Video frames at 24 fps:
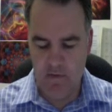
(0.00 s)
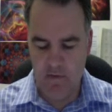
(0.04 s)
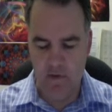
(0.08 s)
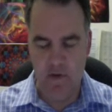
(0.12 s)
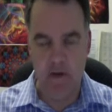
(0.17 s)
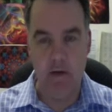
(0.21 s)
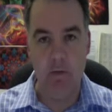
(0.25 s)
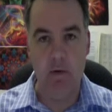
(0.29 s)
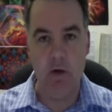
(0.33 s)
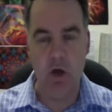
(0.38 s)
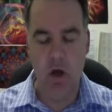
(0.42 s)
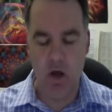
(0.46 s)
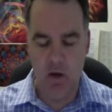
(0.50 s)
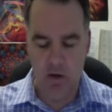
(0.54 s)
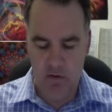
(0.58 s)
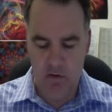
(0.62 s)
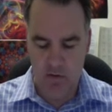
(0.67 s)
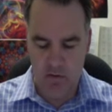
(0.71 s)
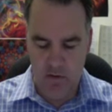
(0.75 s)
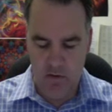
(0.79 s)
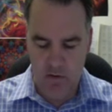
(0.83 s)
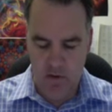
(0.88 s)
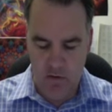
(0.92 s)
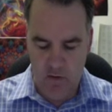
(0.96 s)
There we go.
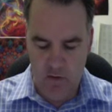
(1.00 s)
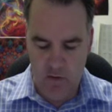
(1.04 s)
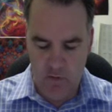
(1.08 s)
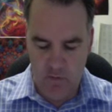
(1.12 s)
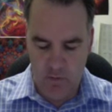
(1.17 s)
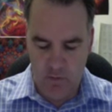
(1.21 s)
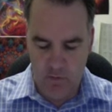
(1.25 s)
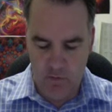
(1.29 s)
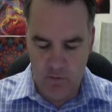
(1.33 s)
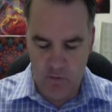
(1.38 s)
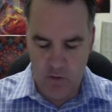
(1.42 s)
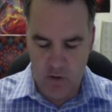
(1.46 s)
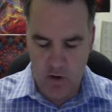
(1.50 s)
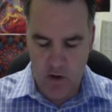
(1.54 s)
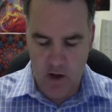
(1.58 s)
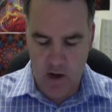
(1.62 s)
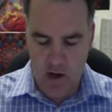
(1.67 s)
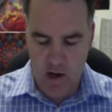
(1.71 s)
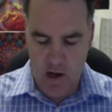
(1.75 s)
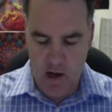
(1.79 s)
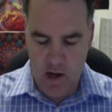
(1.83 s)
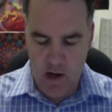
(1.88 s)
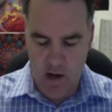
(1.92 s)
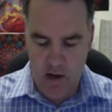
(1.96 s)
So we've got
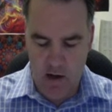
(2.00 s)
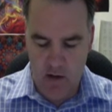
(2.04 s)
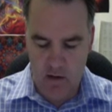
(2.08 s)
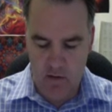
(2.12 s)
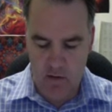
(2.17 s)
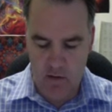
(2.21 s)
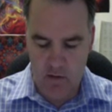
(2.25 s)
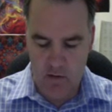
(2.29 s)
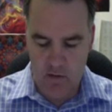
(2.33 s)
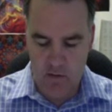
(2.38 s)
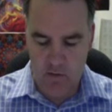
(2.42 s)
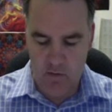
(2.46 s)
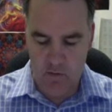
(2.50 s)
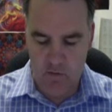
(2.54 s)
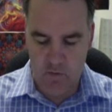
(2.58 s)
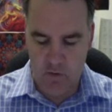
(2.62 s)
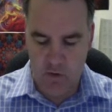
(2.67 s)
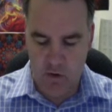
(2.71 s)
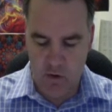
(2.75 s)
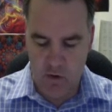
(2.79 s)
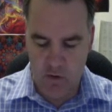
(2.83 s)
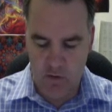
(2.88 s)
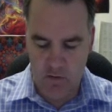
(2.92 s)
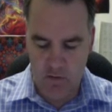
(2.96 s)
R
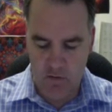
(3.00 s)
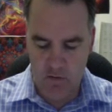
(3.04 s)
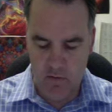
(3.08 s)
dot